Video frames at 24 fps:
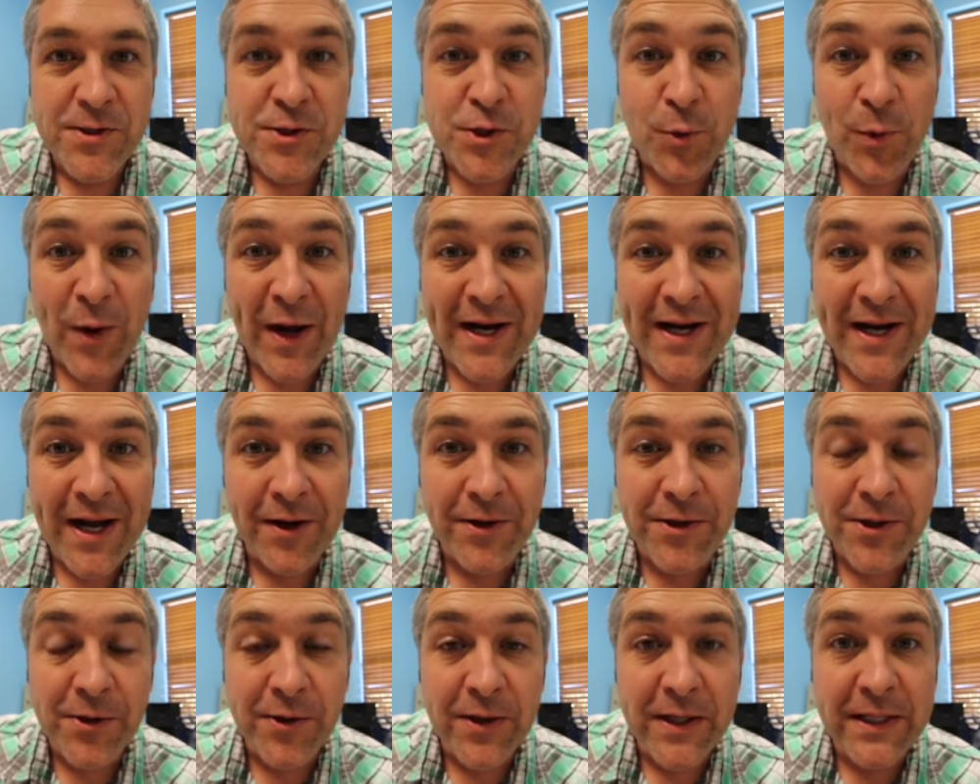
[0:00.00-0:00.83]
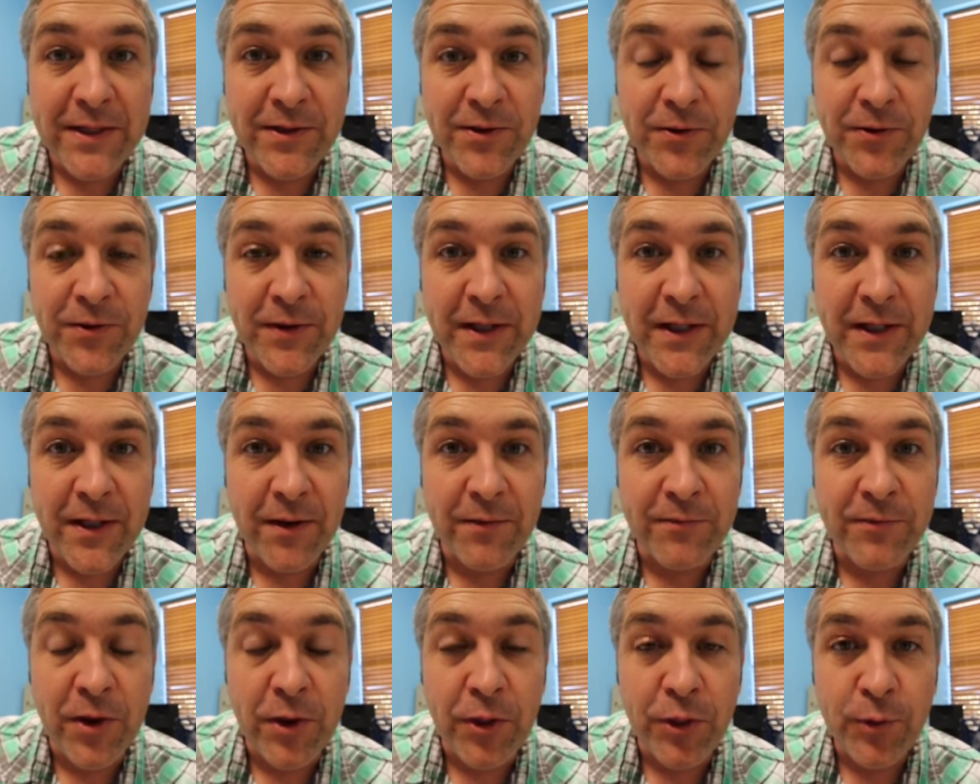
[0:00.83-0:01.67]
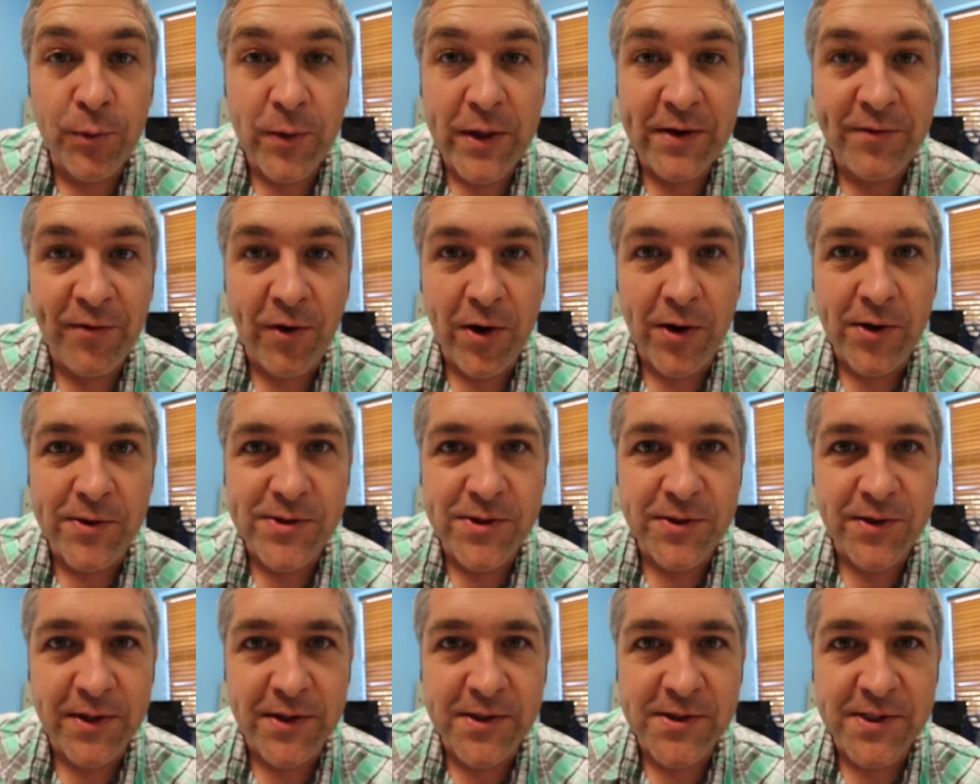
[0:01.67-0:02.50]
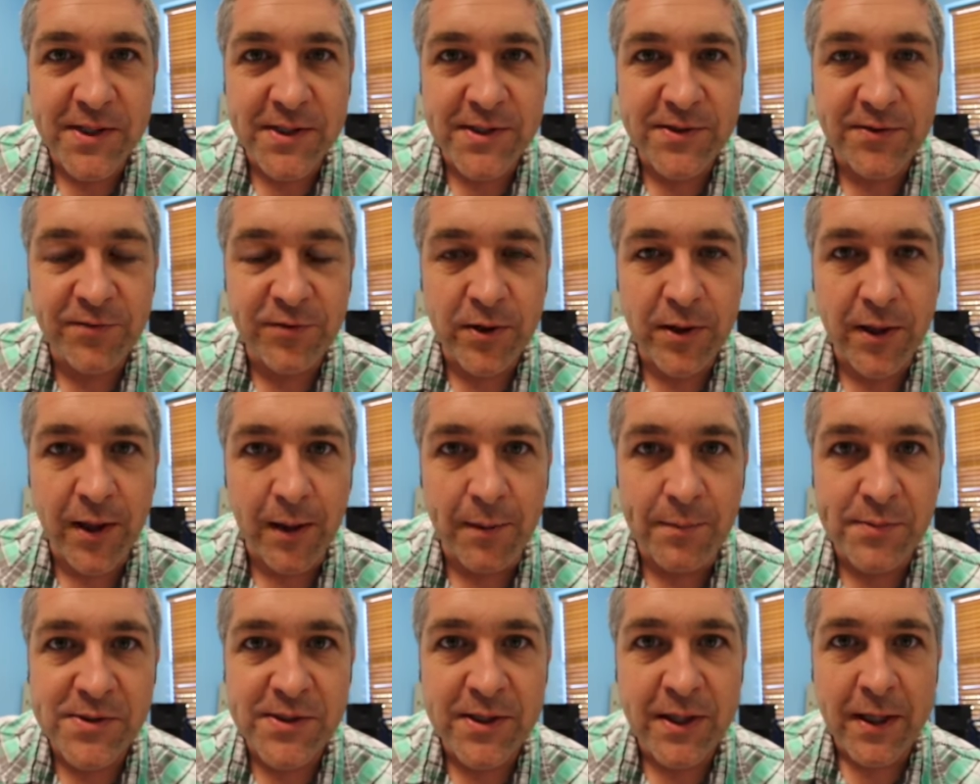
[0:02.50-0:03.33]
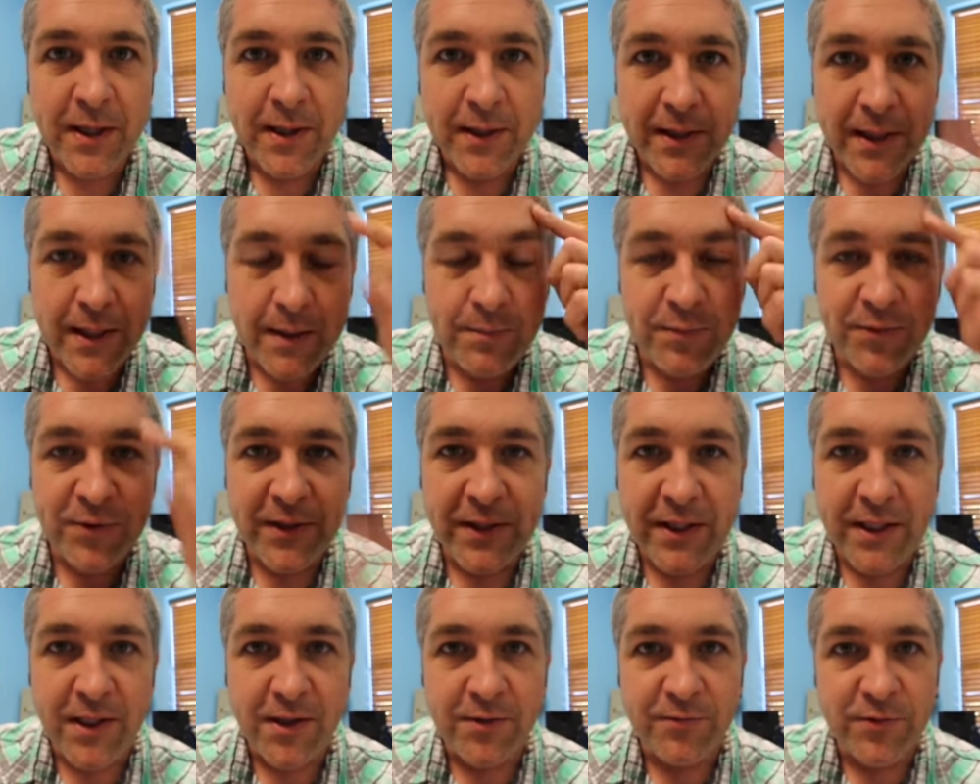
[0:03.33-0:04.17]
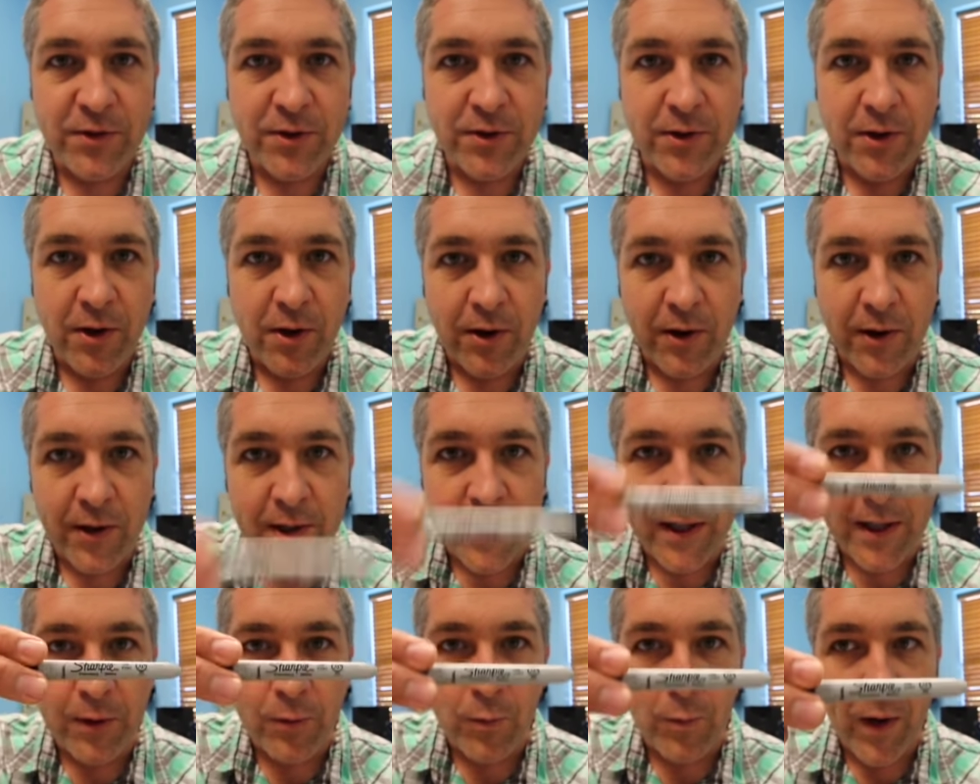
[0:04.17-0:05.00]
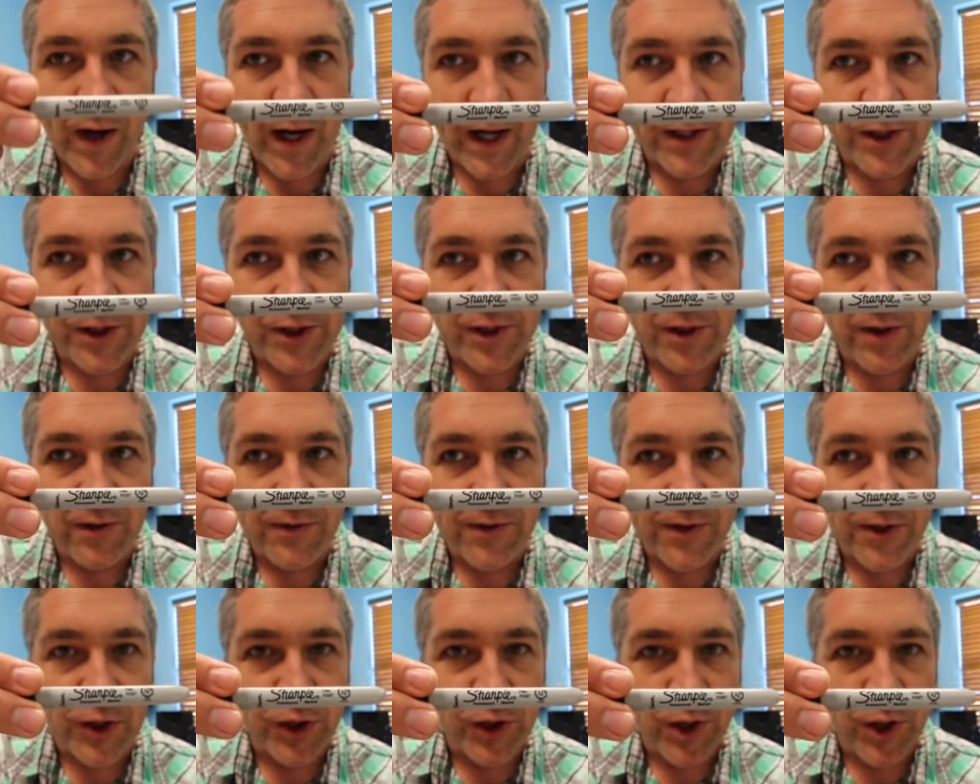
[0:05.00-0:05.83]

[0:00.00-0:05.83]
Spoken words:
So right now you're either thinking of the 3 of hearts or the 6 of clubs. Keep thinking of your card and watch the